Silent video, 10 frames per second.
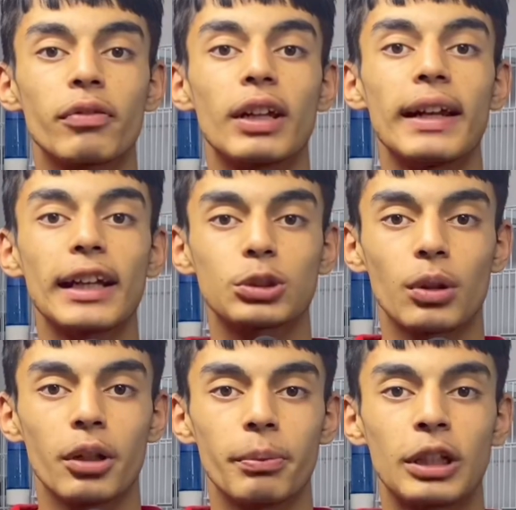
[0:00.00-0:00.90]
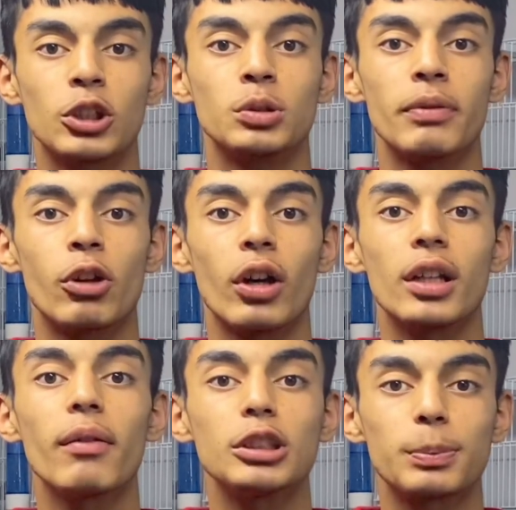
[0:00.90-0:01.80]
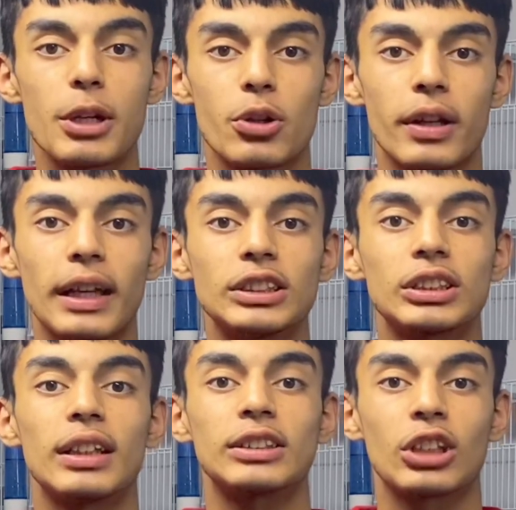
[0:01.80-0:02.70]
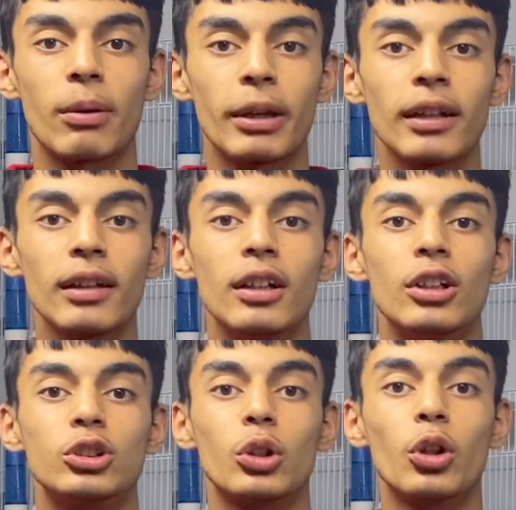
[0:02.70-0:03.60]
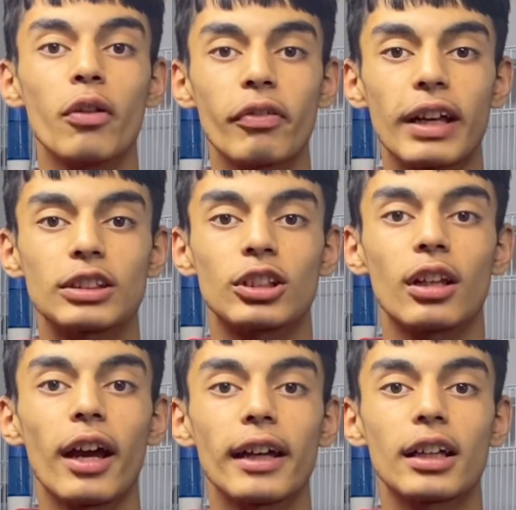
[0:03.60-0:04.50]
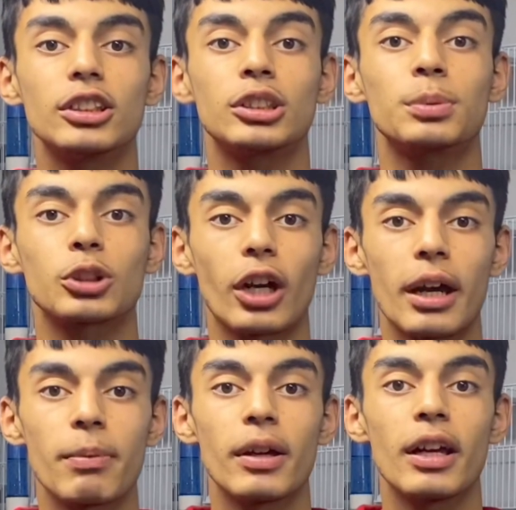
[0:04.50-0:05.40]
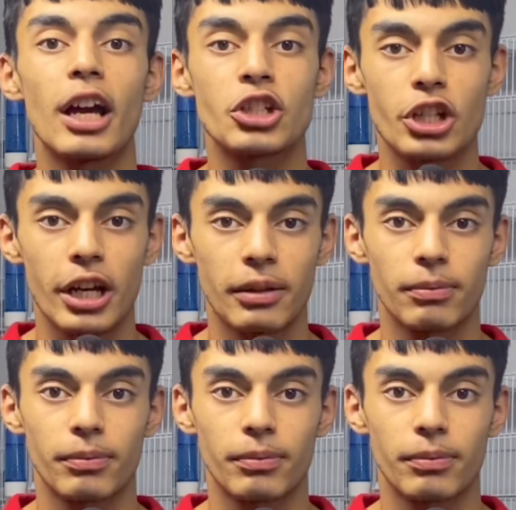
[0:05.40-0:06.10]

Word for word: for the next one because we've got another special guest that's coming. So don't forget to like, subscribe and share.